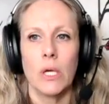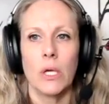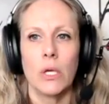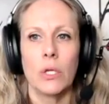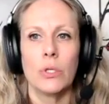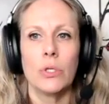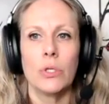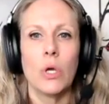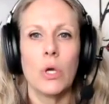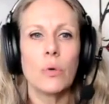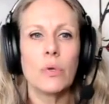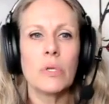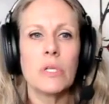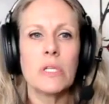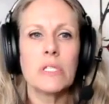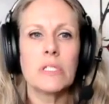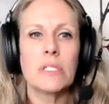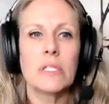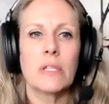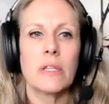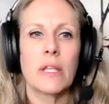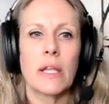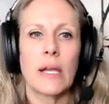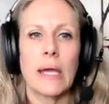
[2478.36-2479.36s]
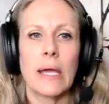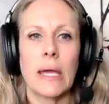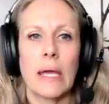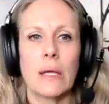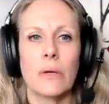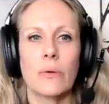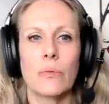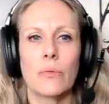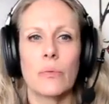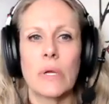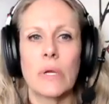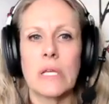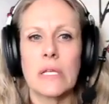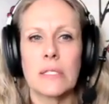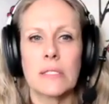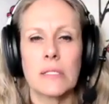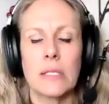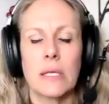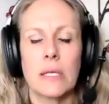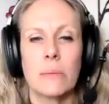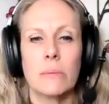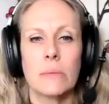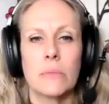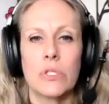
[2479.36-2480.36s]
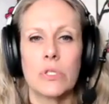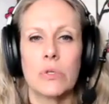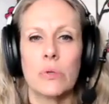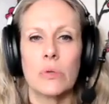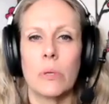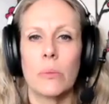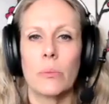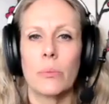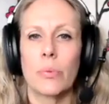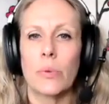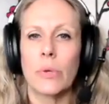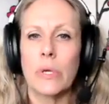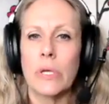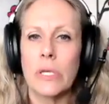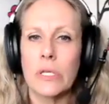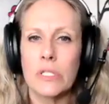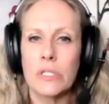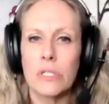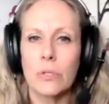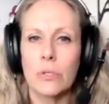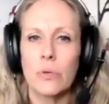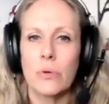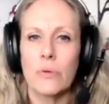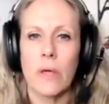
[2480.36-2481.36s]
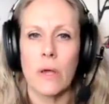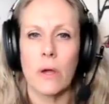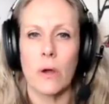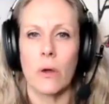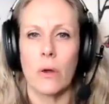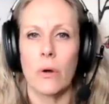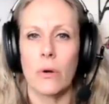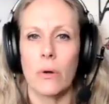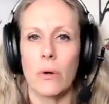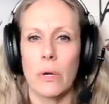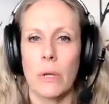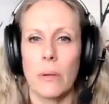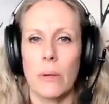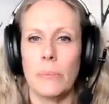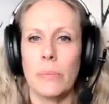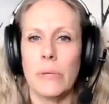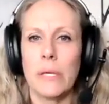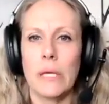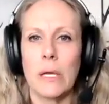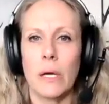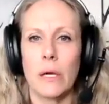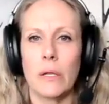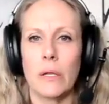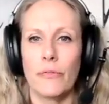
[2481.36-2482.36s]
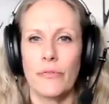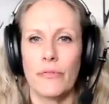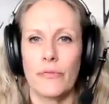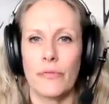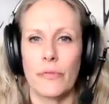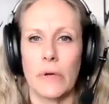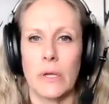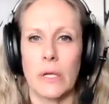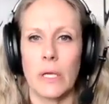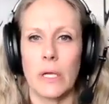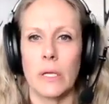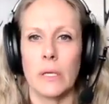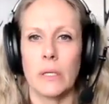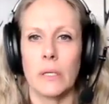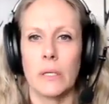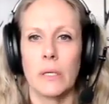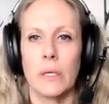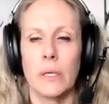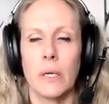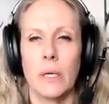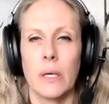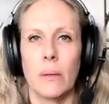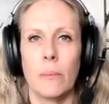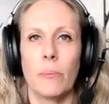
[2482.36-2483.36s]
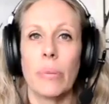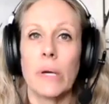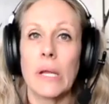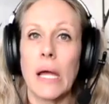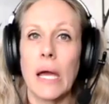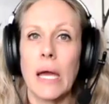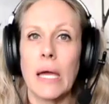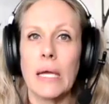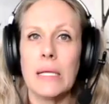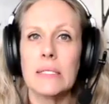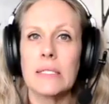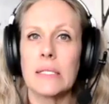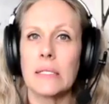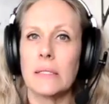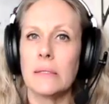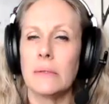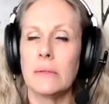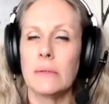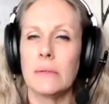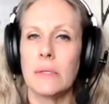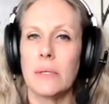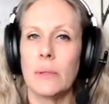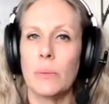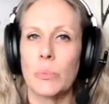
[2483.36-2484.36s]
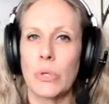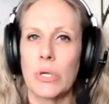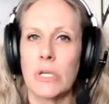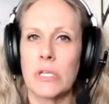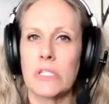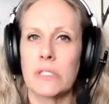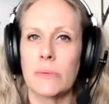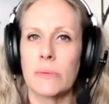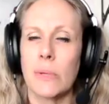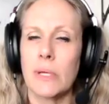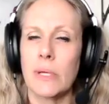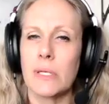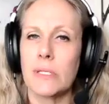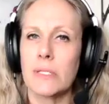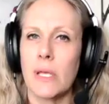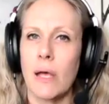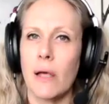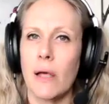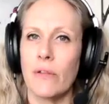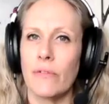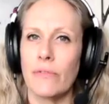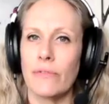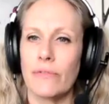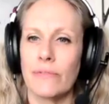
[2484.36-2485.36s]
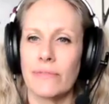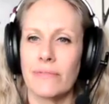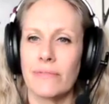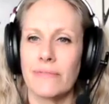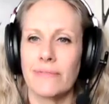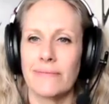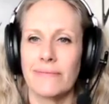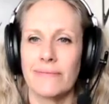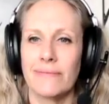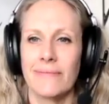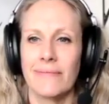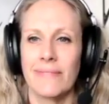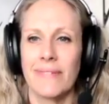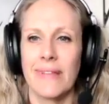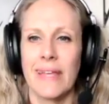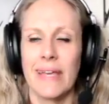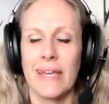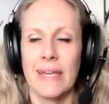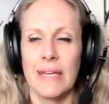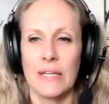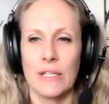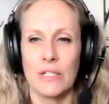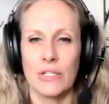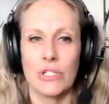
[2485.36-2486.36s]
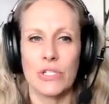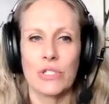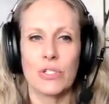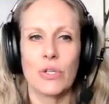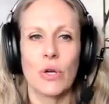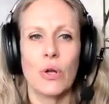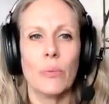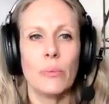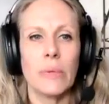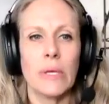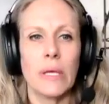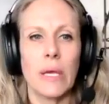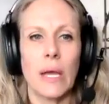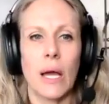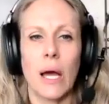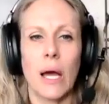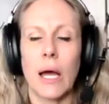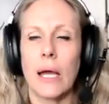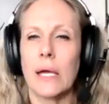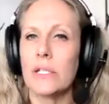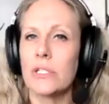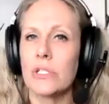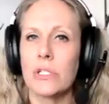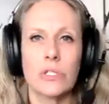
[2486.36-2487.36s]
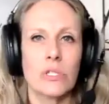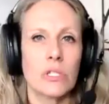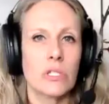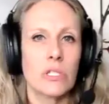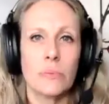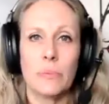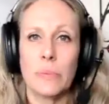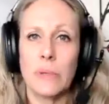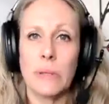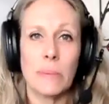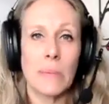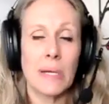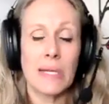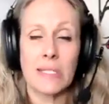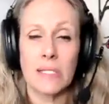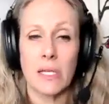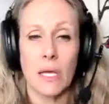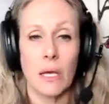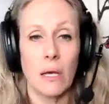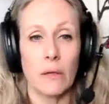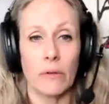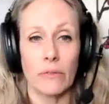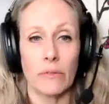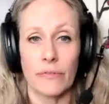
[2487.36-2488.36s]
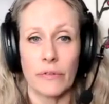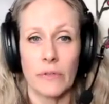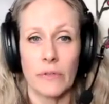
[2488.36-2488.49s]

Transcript: noticed that I had raised them to embrace who they are and be unafraid, but I didn't embrace myself. She told me I should just be myself.